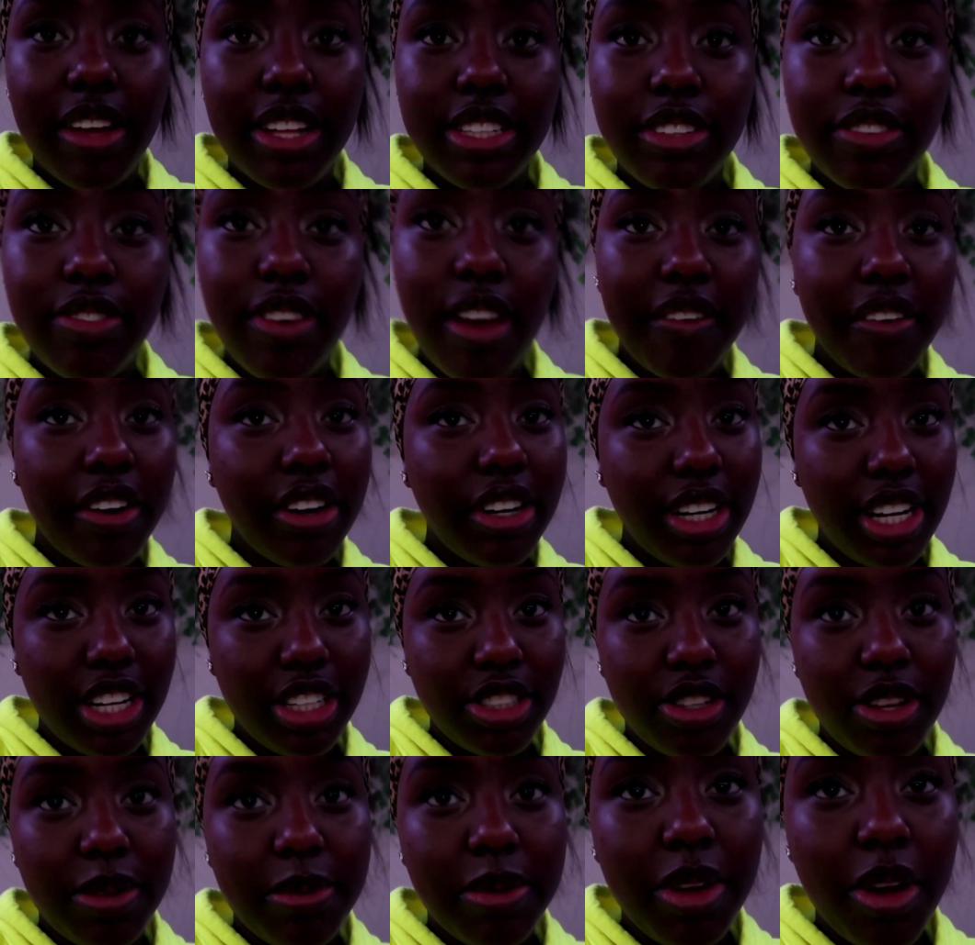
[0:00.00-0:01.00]
It's a 5-hour day,
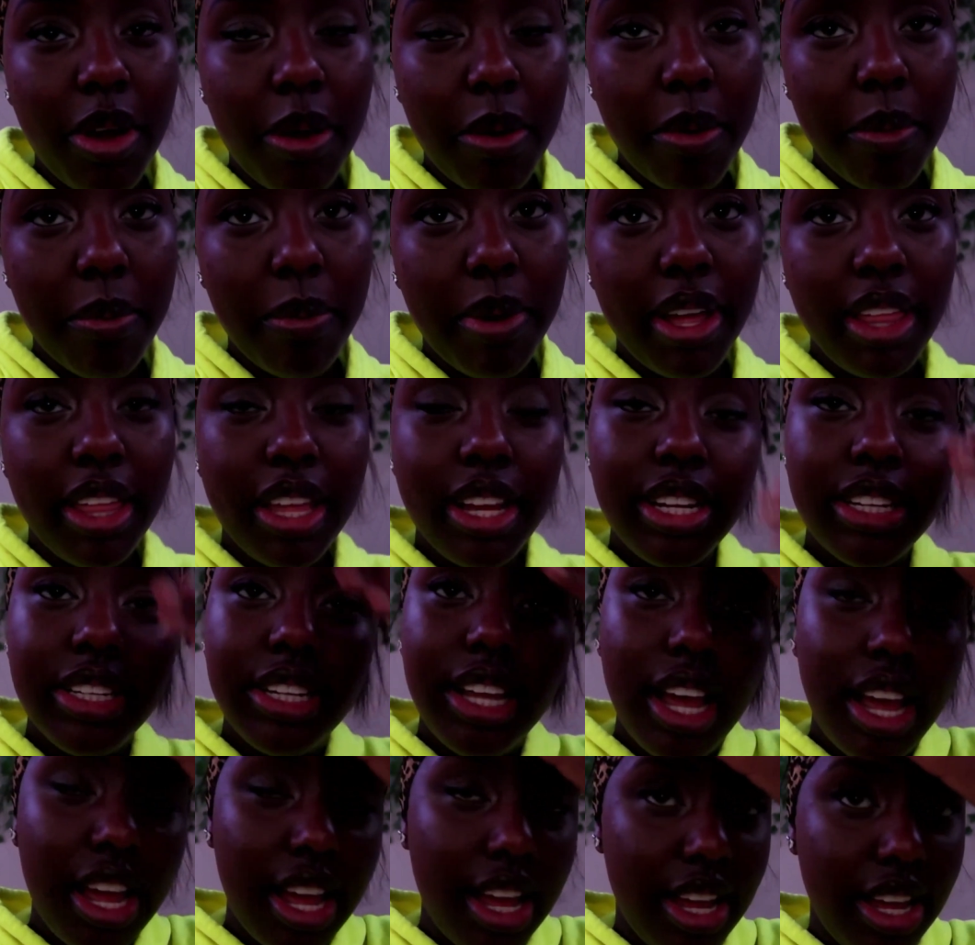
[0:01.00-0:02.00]
so I'll be home by like
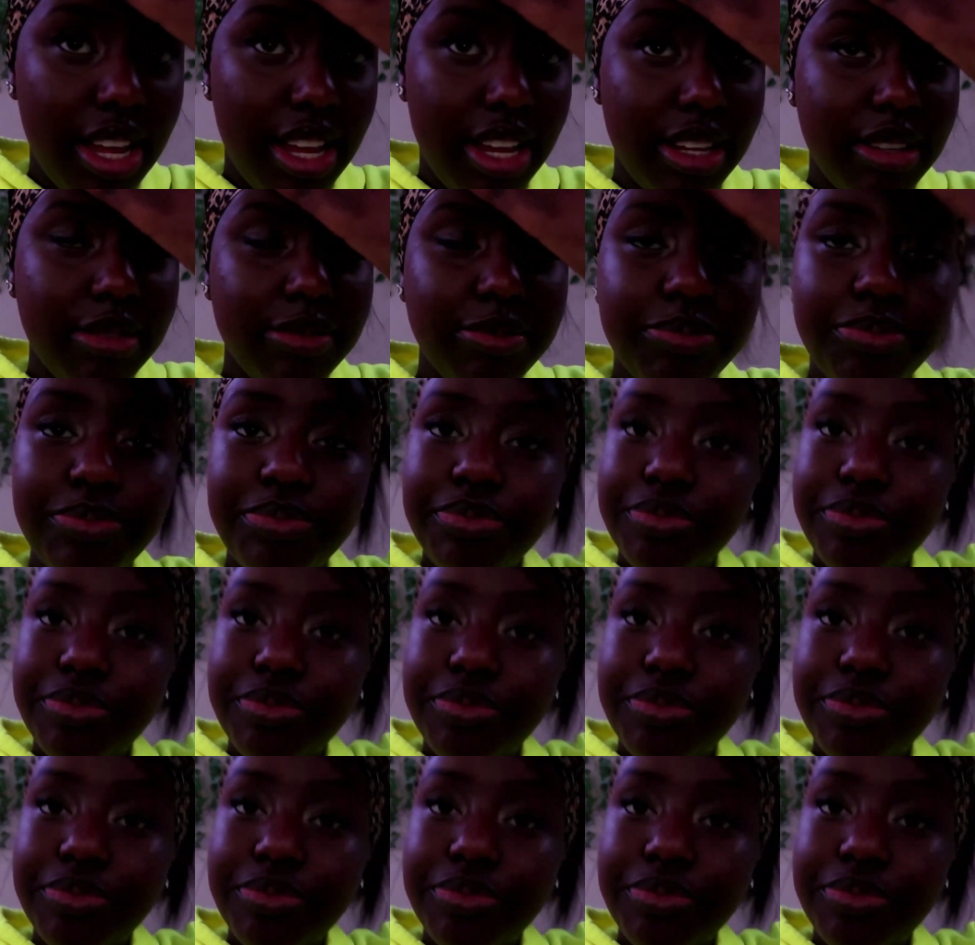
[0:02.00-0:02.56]
10.